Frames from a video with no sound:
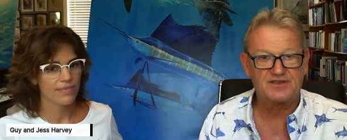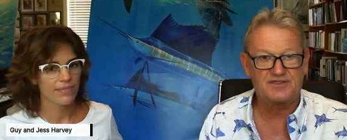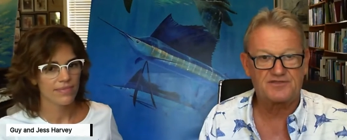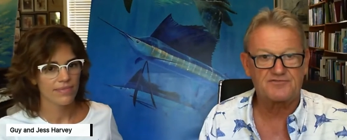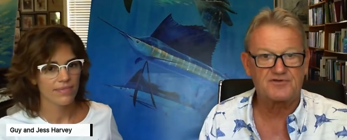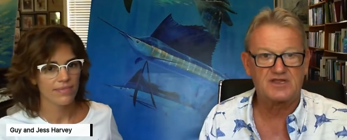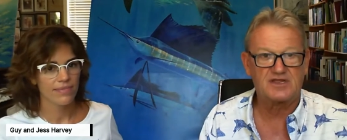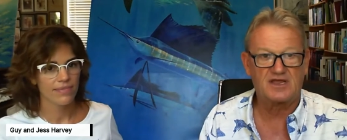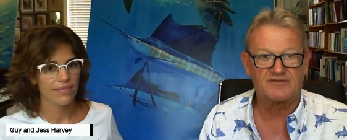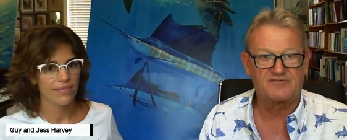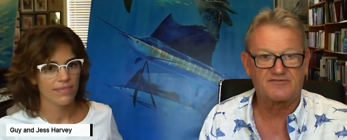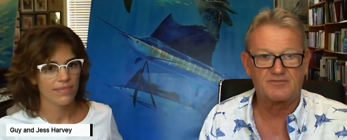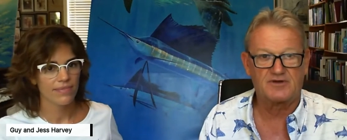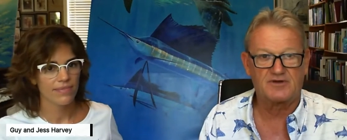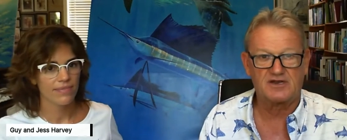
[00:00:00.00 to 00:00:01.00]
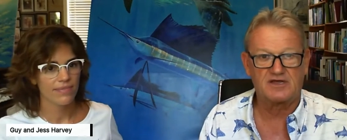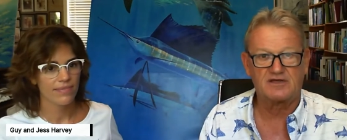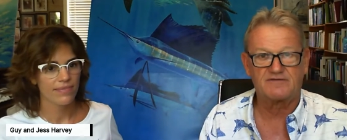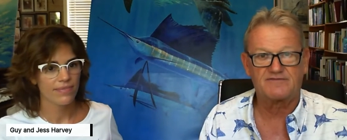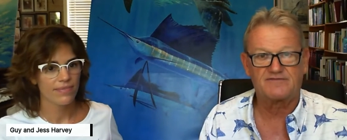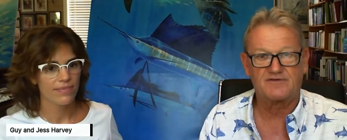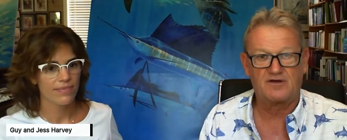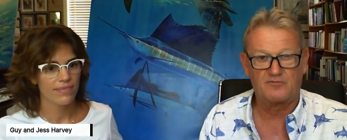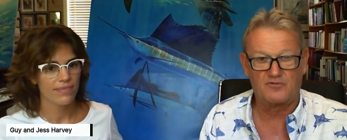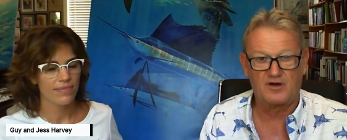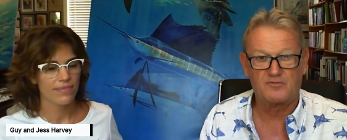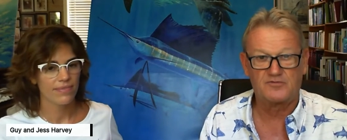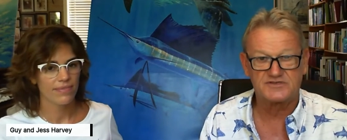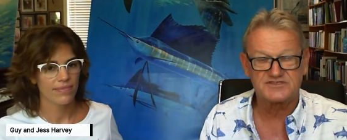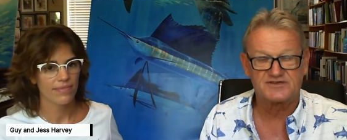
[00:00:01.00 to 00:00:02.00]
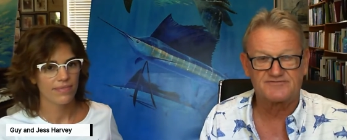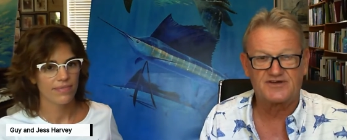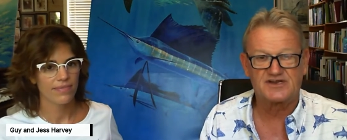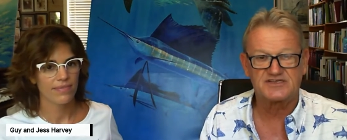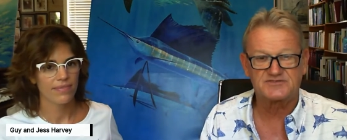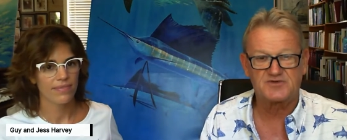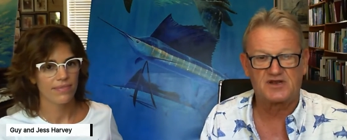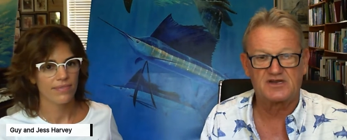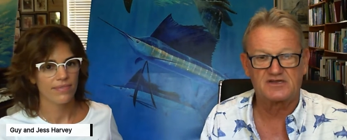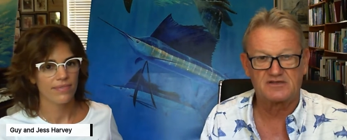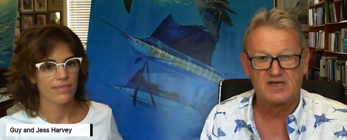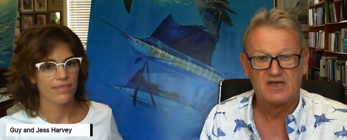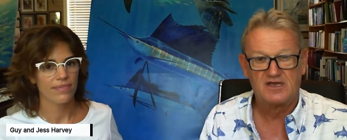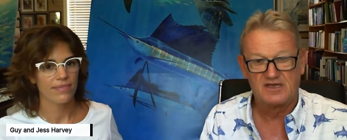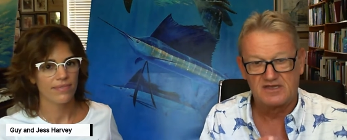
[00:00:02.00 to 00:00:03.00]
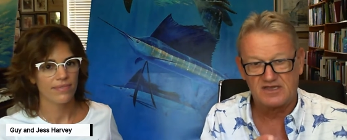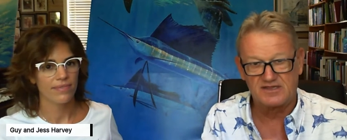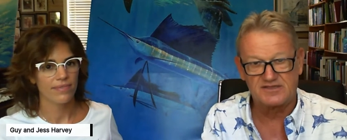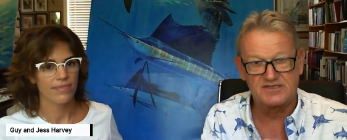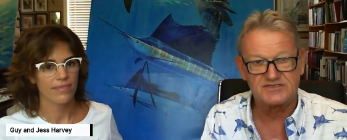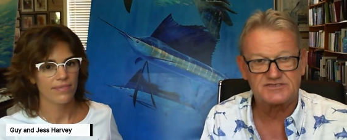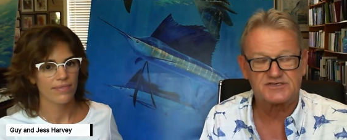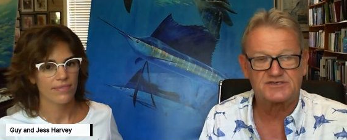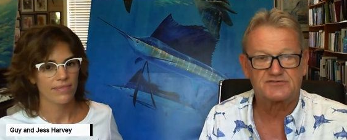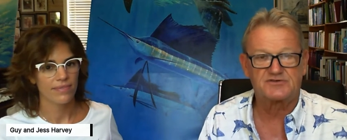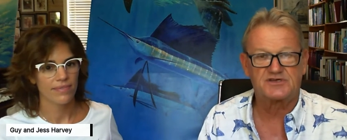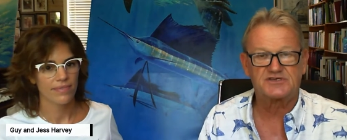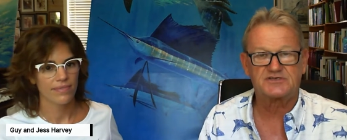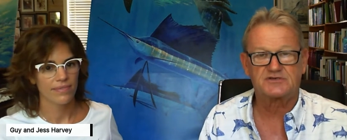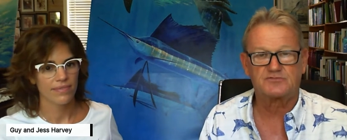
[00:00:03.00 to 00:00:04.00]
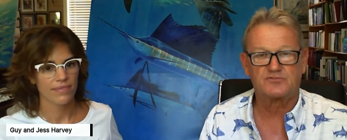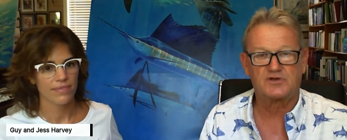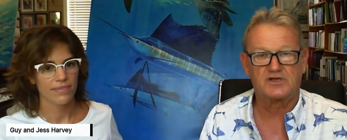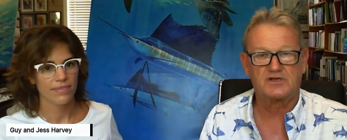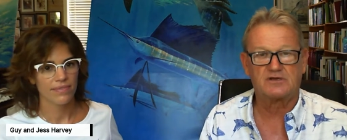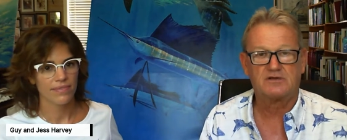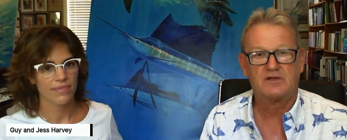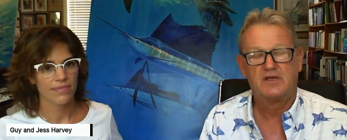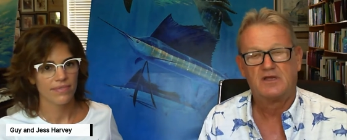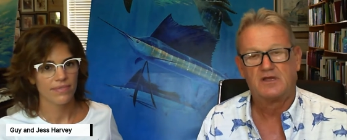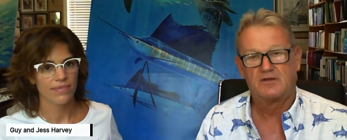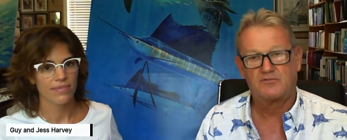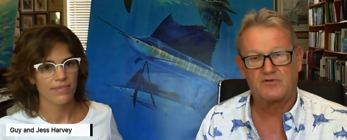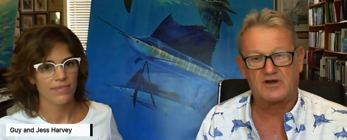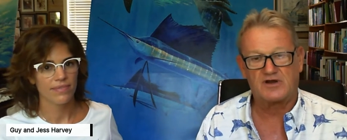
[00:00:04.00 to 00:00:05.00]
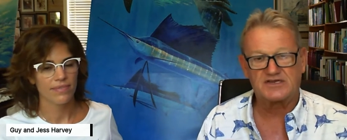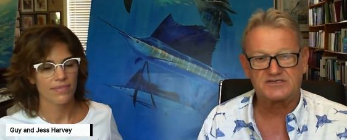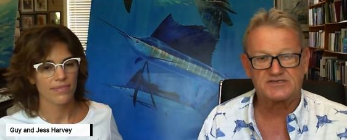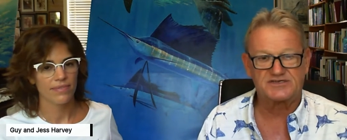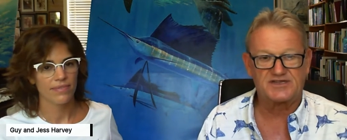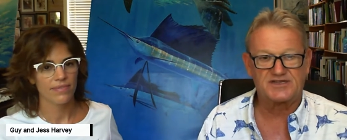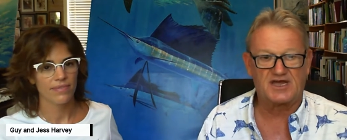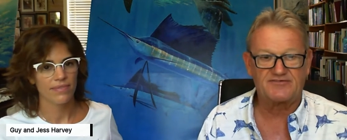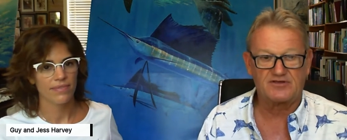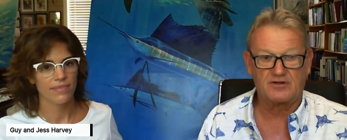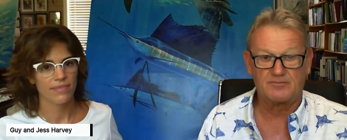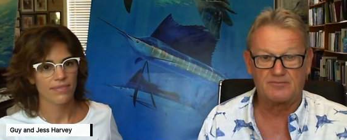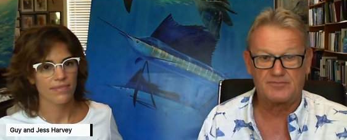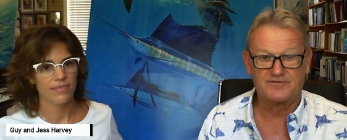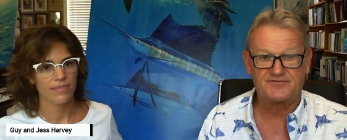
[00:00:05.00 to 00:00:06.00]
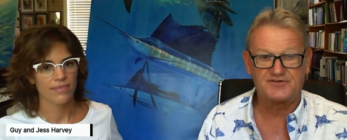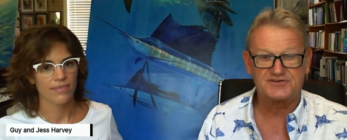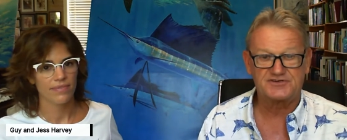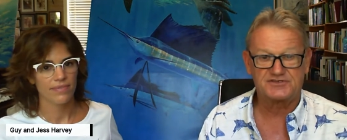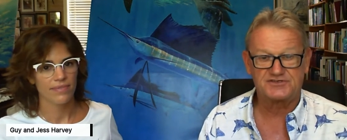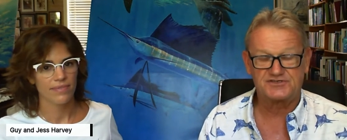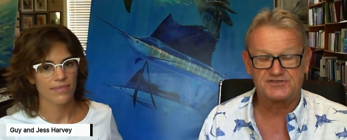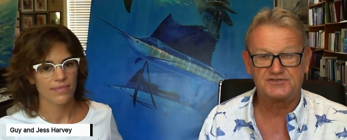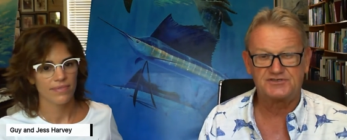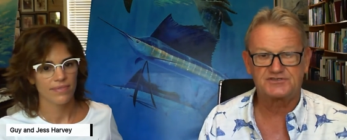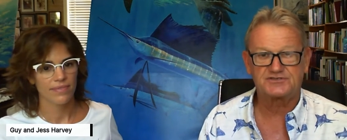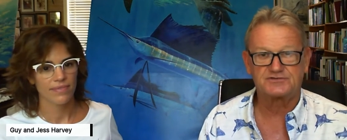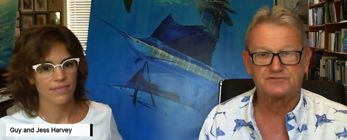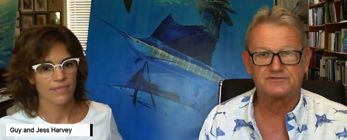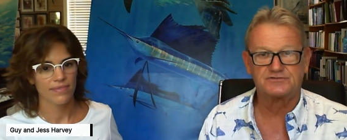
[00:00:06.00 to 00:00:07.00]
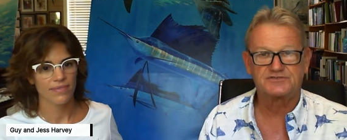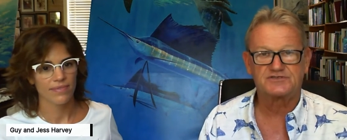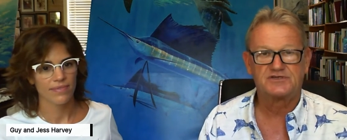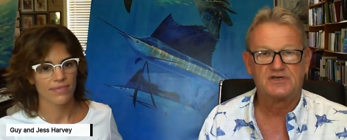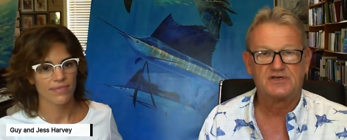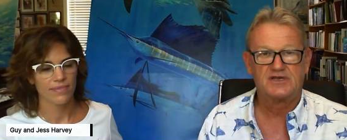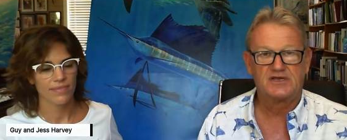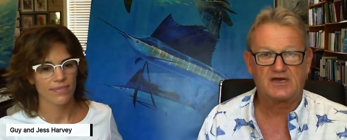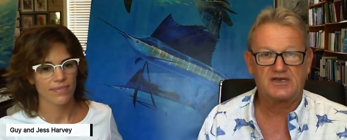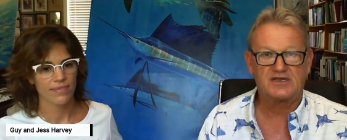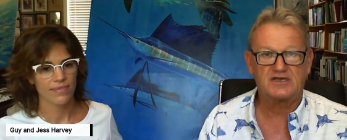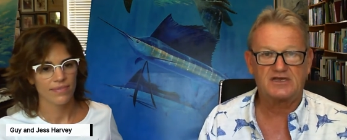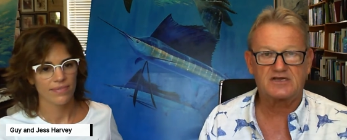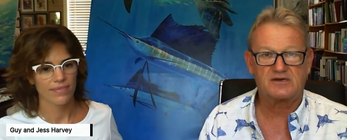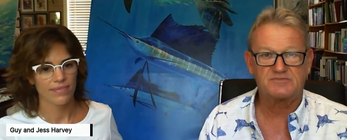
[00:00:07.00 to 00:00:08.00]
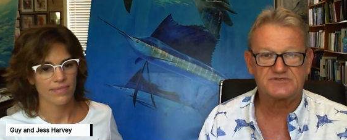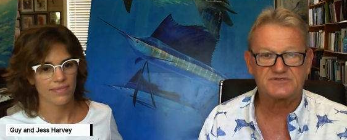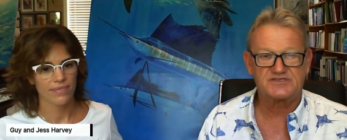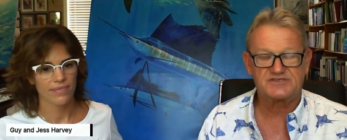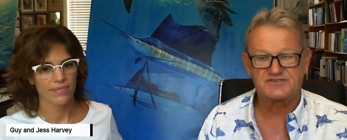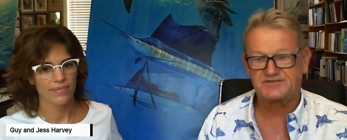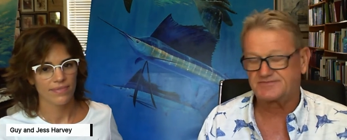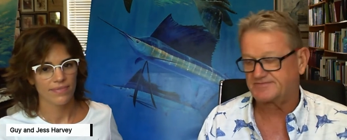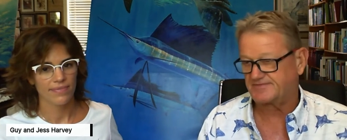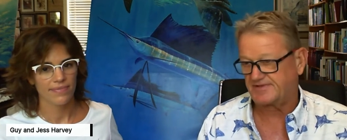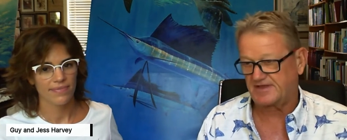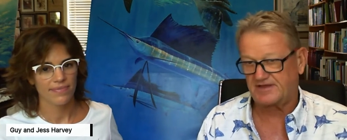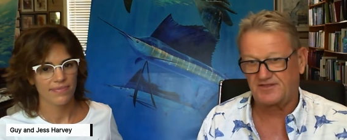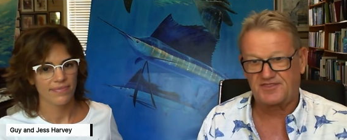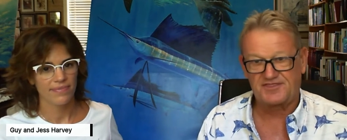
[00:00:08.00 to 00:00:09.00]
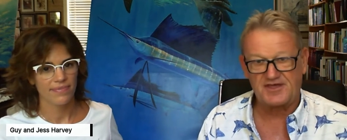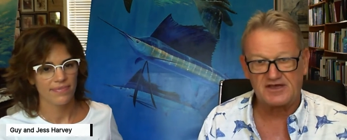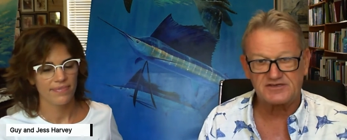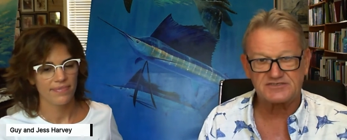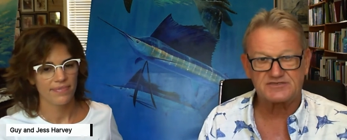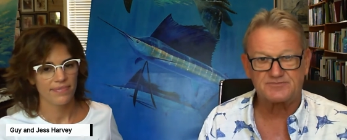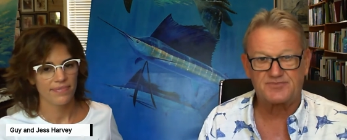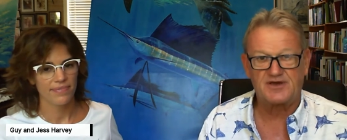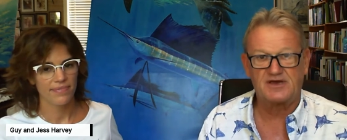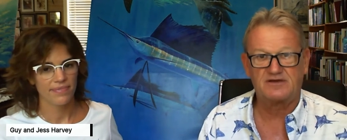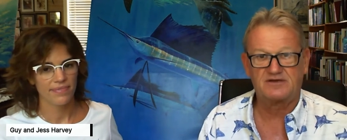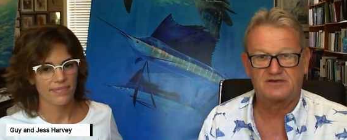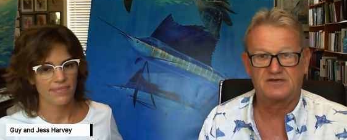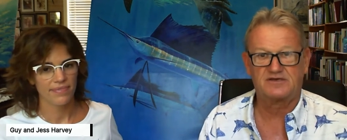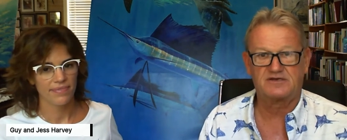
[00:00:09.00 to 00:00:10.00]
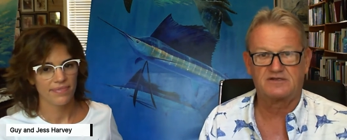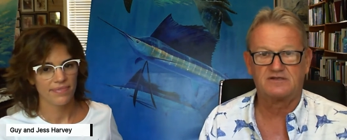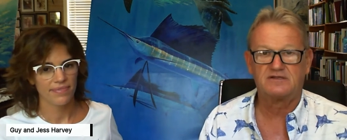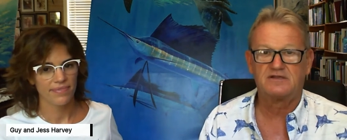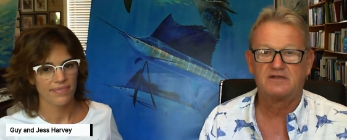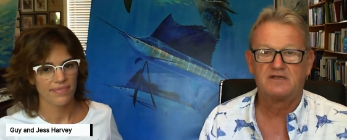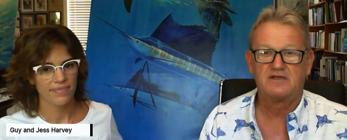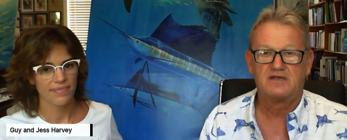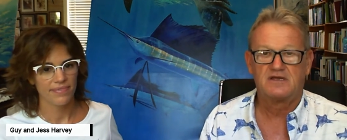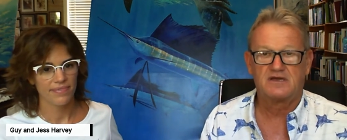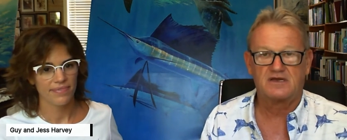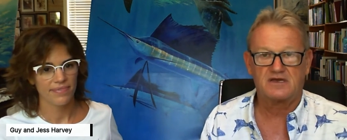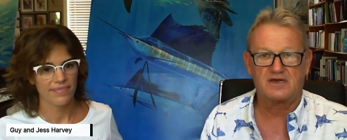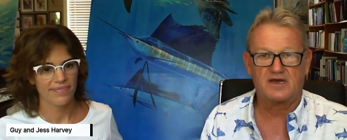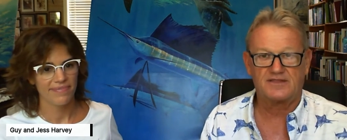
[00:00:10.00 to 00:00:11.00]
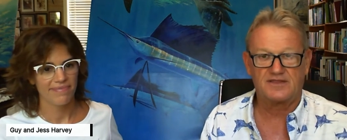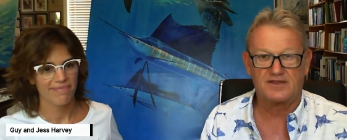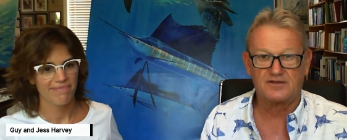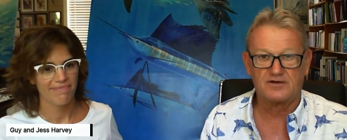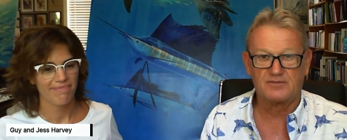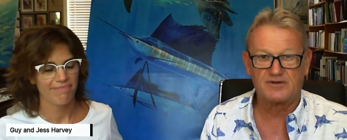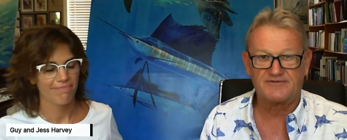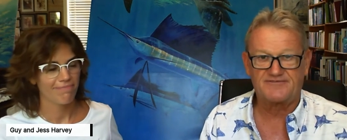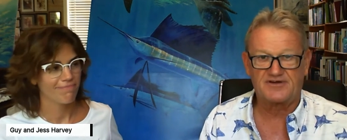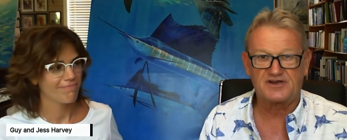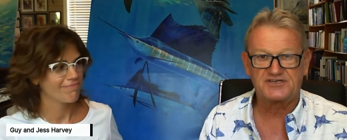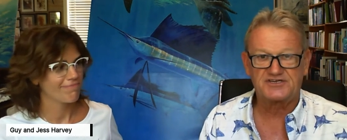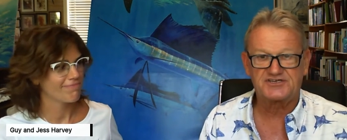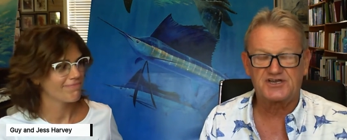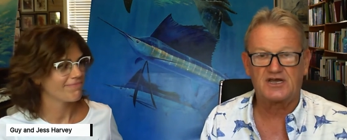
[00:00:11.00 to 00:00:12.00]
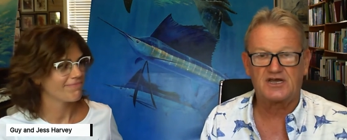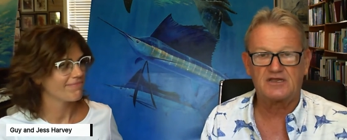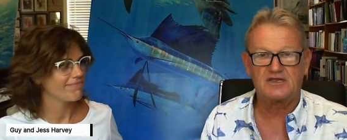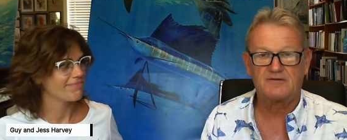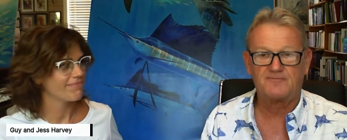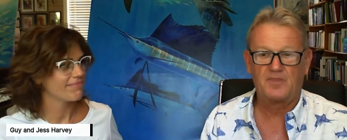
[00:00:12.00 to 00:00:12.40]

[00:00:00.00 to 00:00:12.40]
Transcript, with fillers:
Speaker 1: three ever in my life. And one was in Venezuela in this situation where we're actually diving on billfish and tuna schools. And here comes this like thousand pound turtle. Wow. Uh, and they're no normally way. very shy.